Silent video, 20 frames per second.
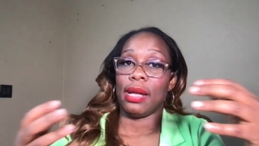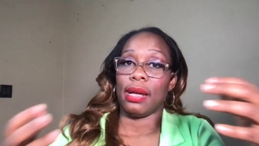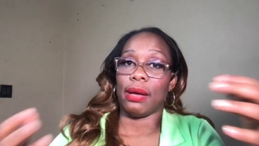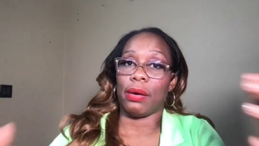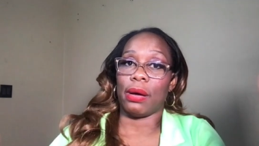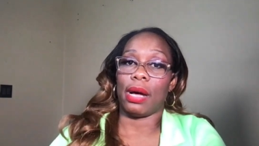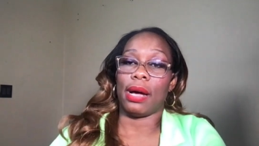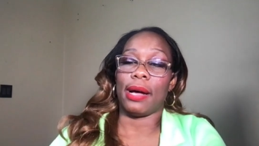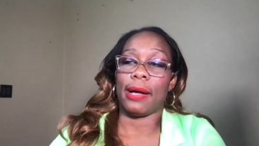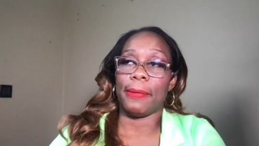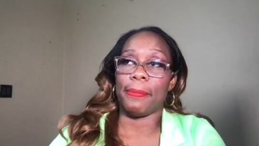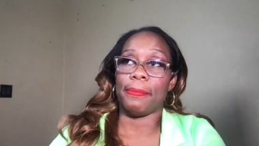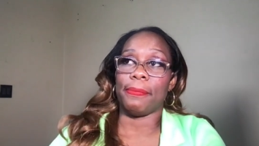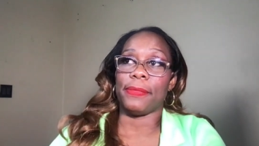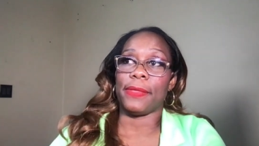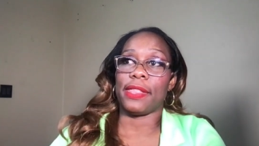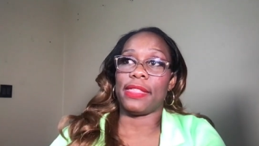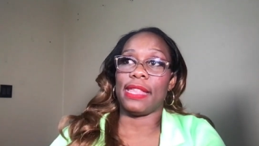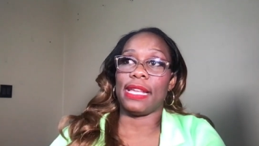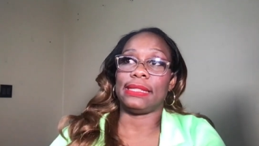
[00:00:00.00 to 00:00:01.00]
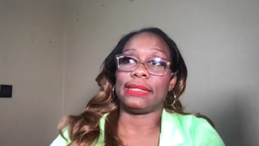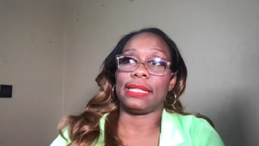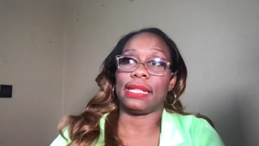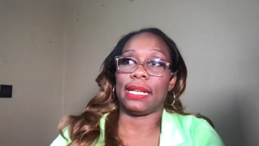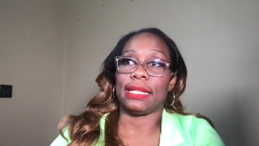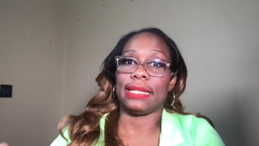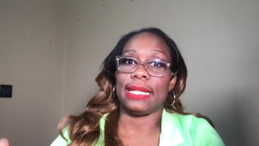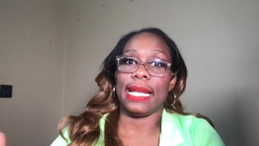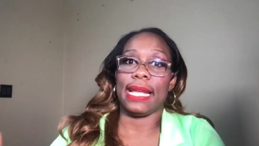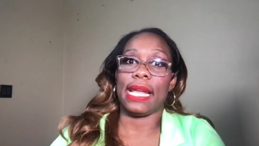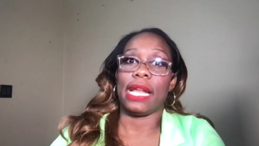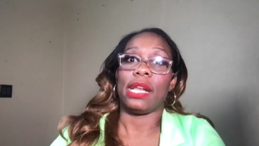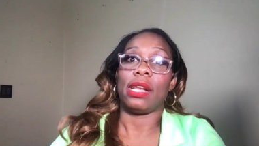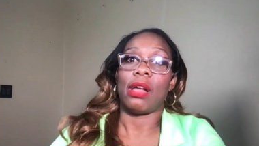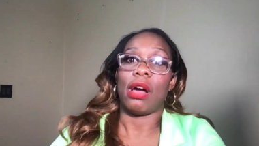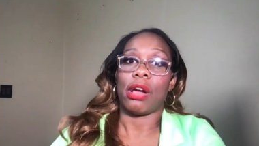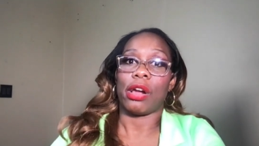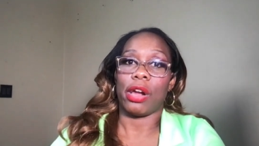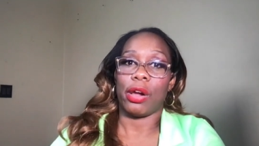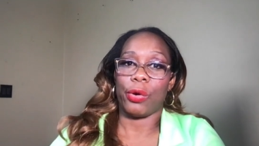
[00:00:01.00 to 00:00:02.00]
um, the things that are taking
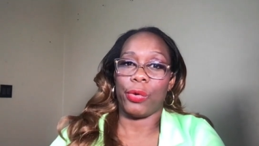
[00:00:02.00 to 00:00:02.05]
longer,